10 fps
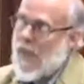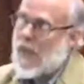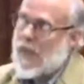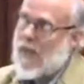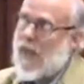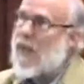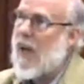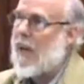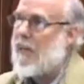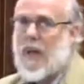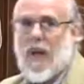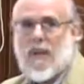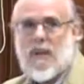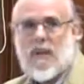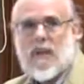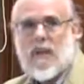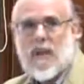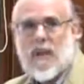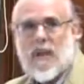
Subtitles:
like let's take the Afghans.